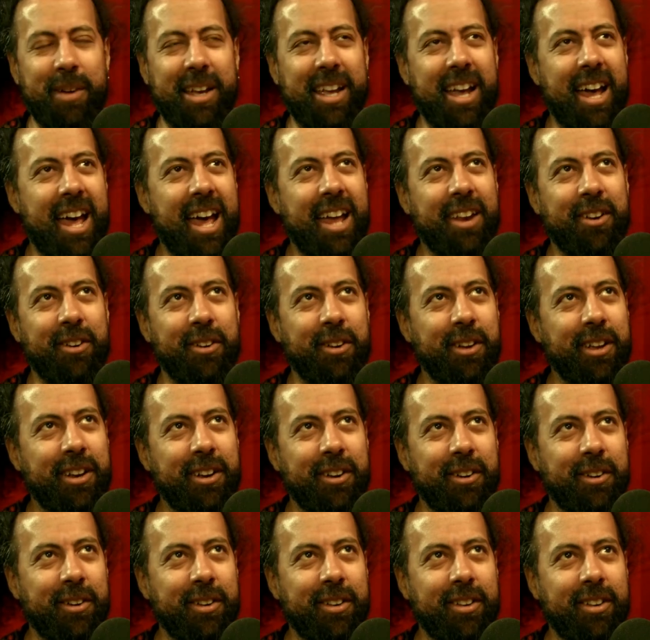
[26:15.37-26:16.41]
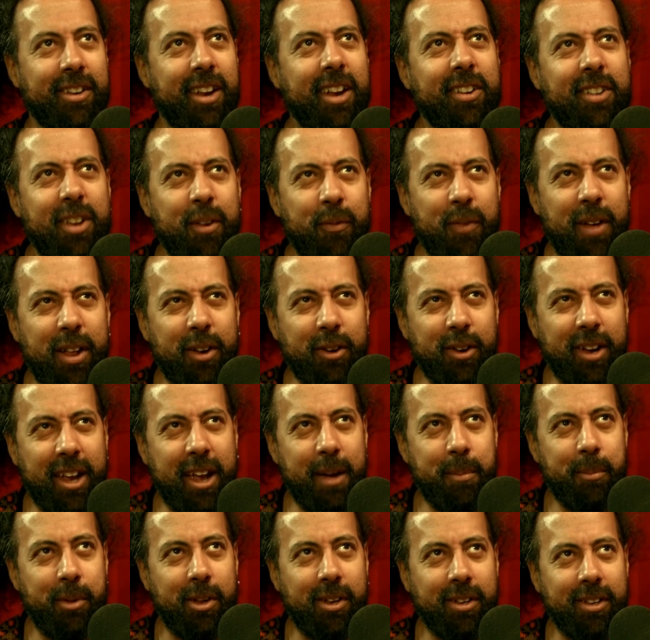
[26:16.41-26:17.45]
god, I don't know. Did I say Fallon or
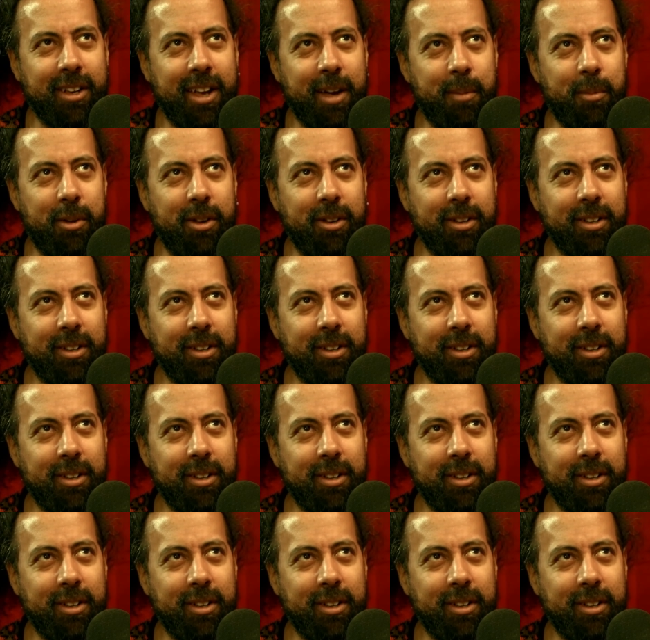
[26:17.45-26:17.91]
Kimmel? Kimmel?